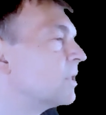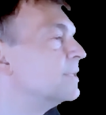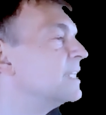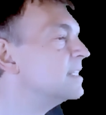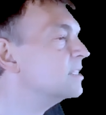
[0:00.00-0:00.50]

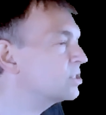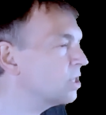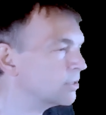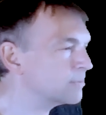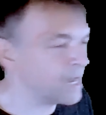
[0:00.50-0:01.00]
Oh, this is a
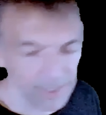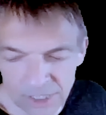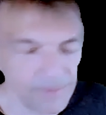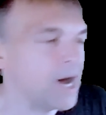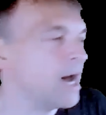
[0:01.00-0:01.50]
joke, man.
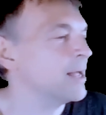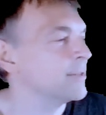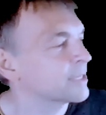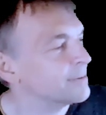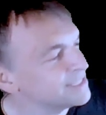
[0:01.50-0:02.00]
Come
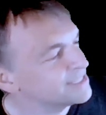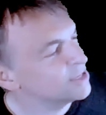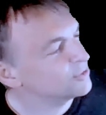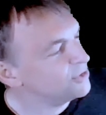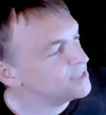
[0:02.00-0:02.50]
on, come on, this is
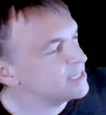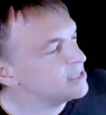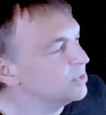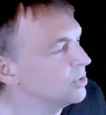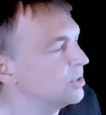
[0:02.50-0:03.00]
not funny
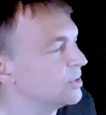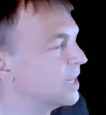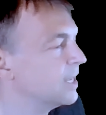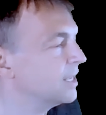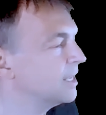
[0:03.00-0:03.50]
anymore.
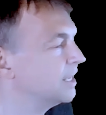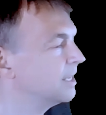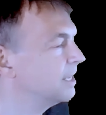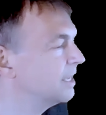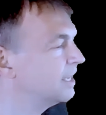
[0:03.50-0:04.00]

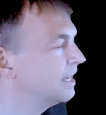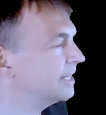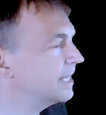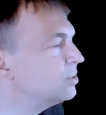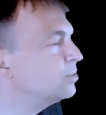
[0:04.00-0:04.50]

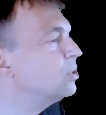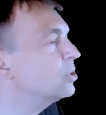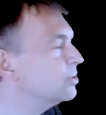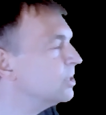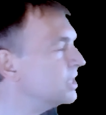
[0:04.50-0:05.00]
I'd like to do a
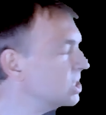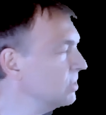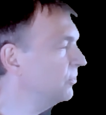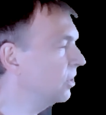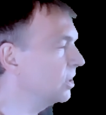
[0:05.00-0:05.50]
good
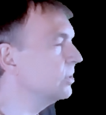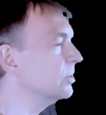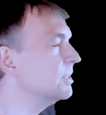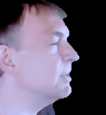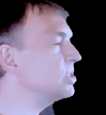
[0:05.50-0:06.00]
audition for
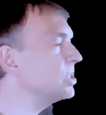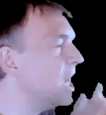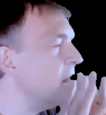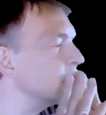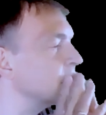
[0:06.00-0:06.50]
you.
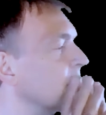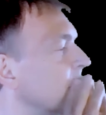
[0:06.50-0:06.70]
Richard!